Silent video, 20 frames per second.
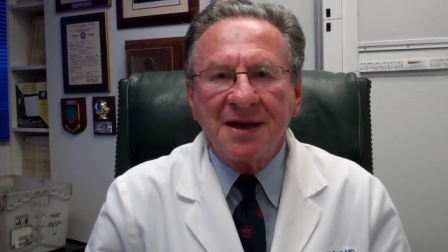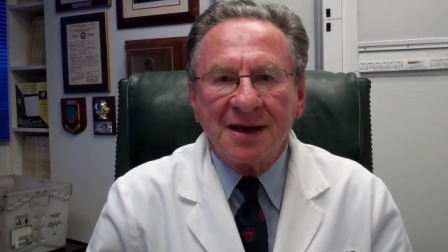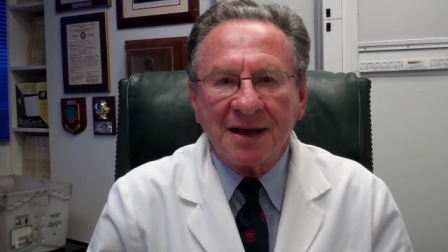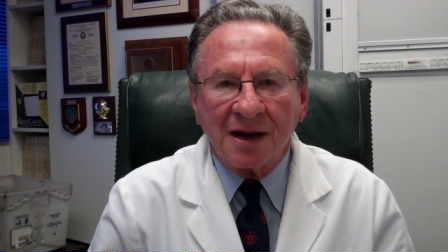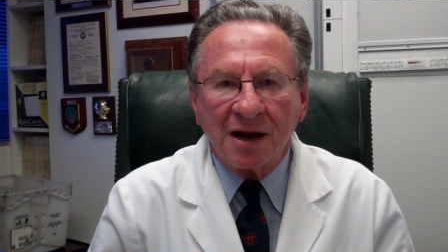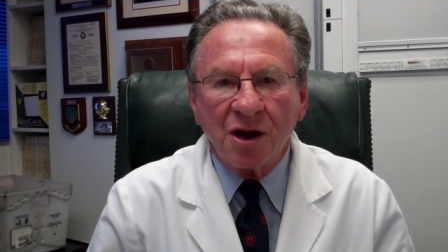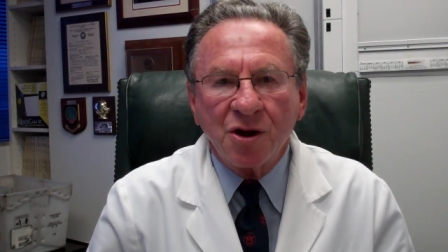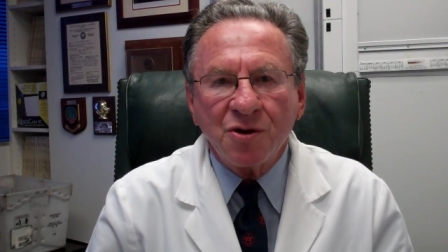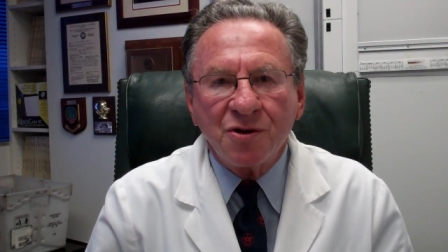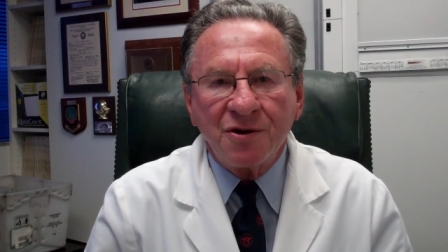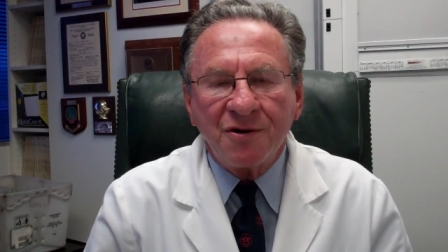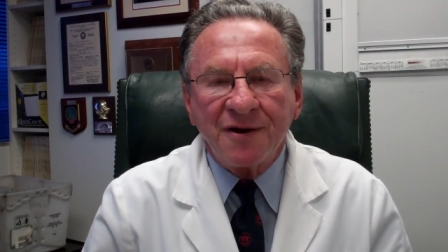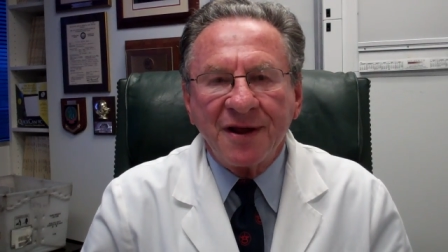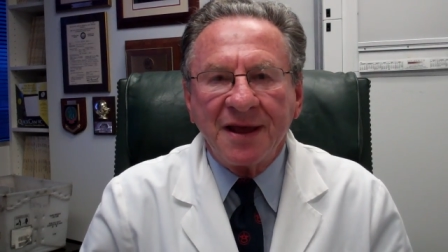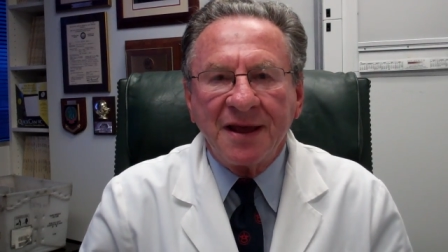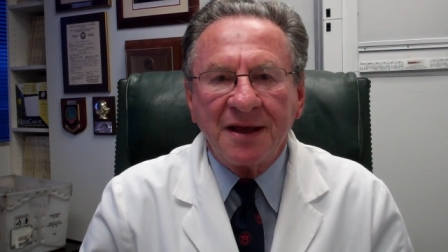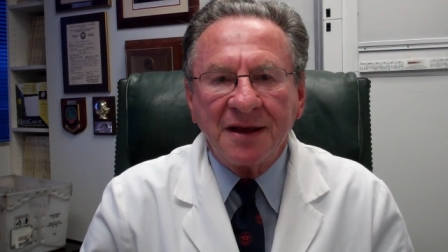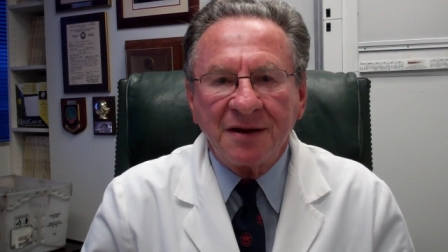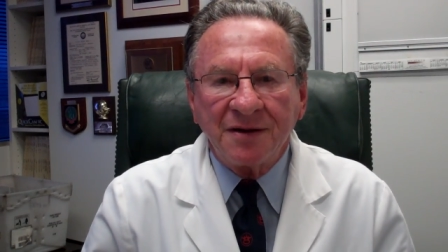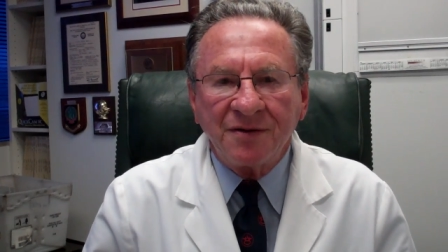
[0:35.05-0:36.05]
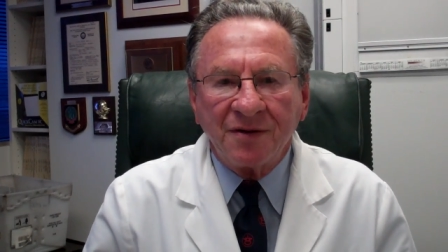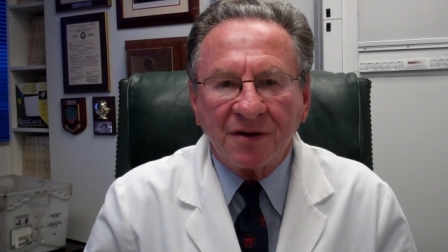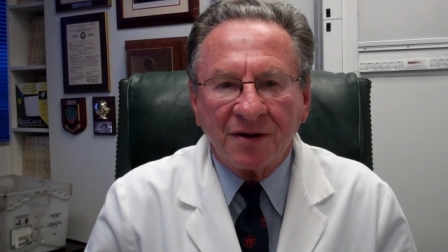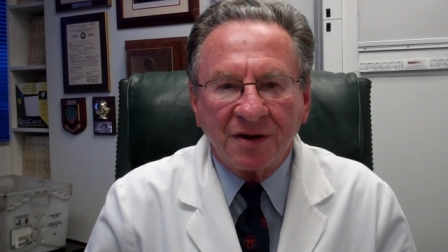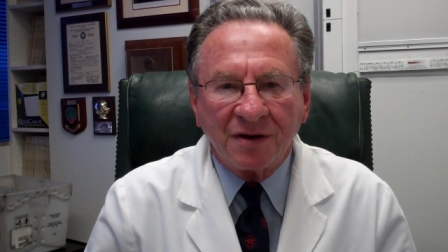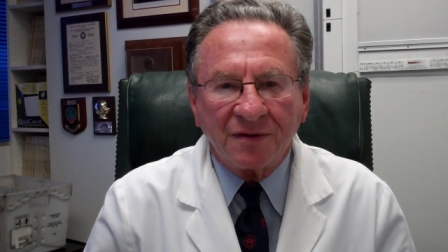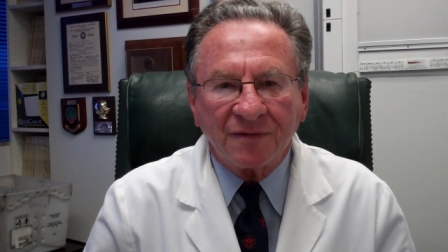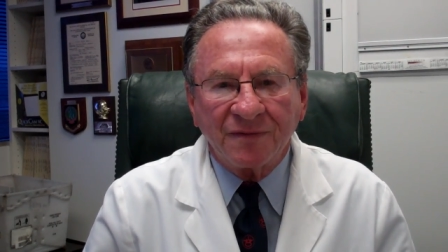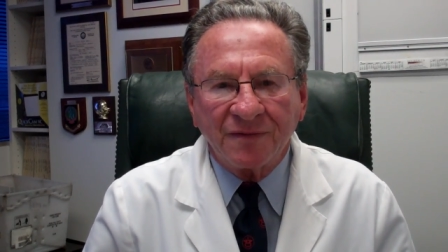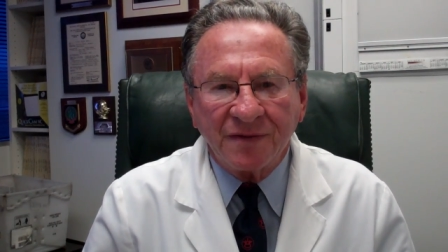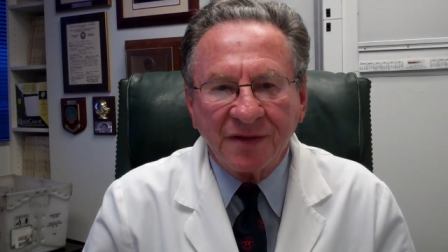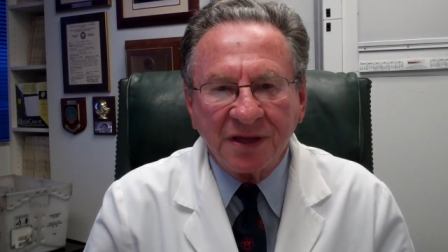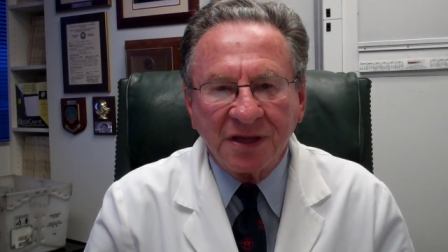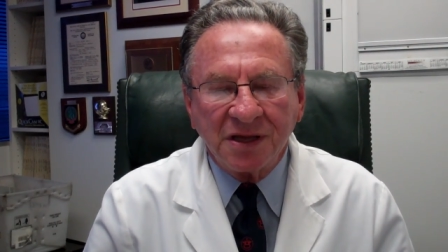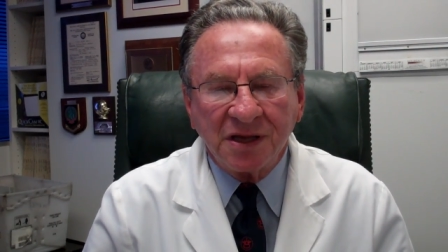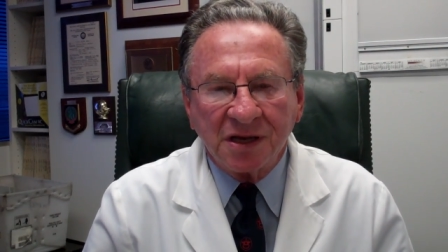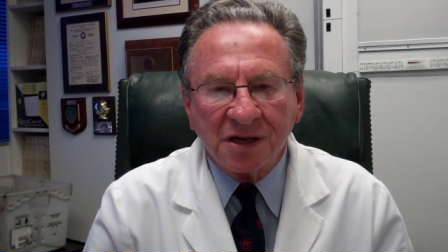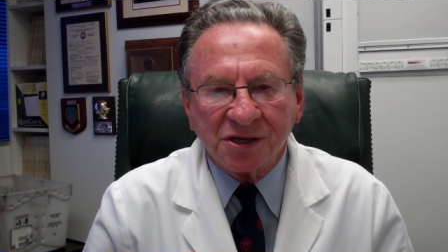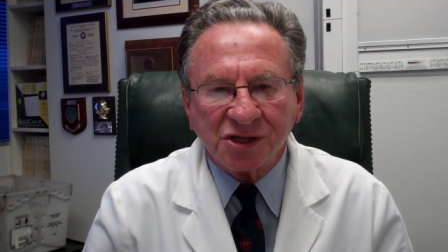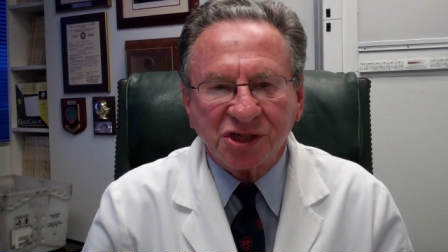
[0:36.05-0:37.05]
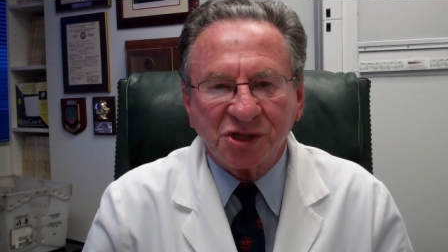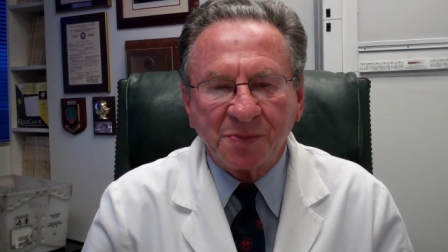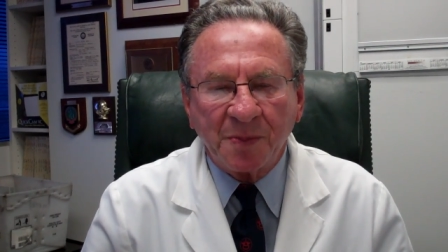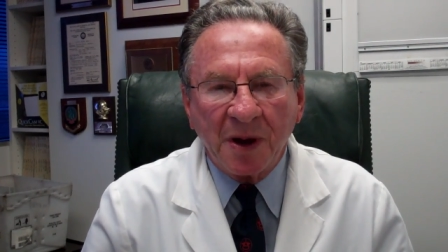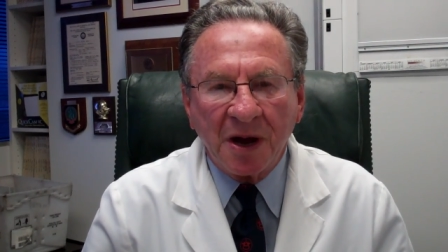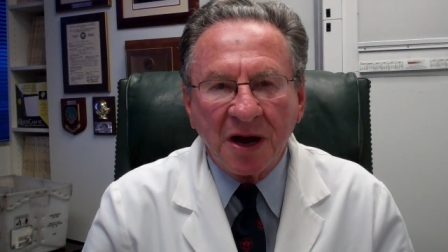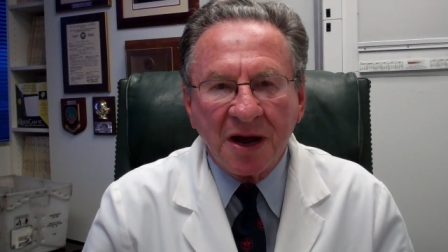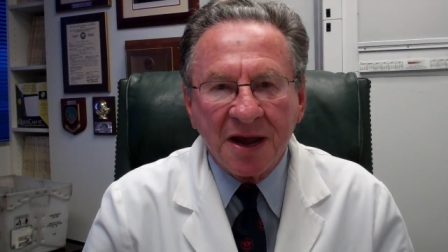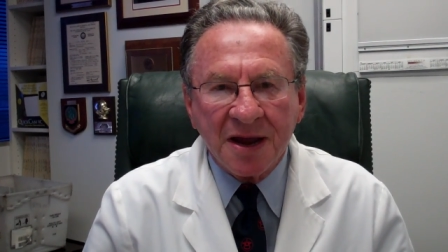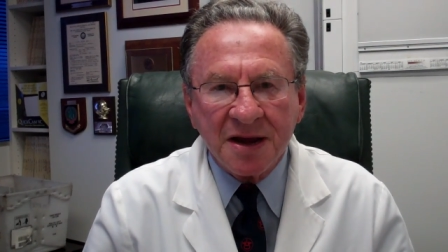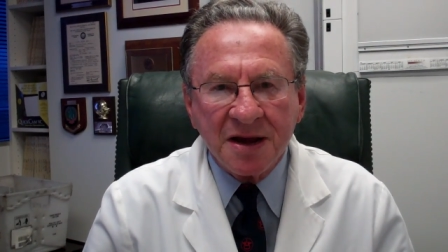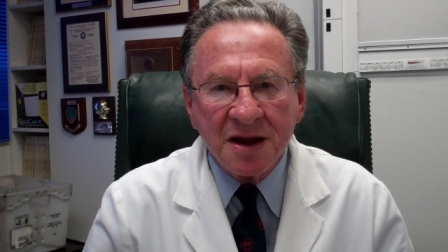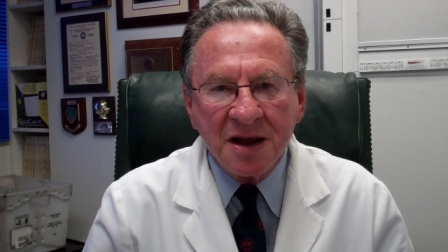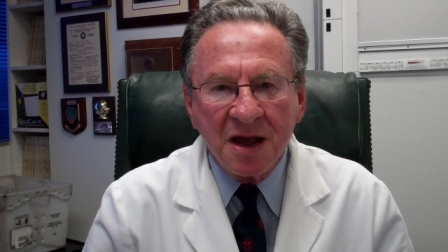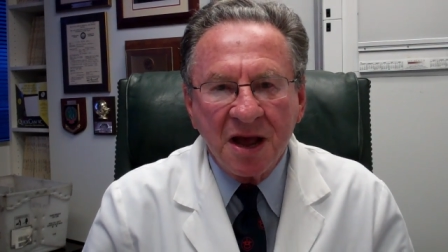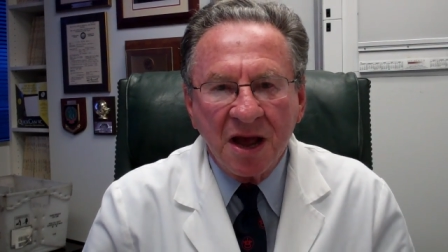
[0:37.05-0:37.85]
lower end of the spine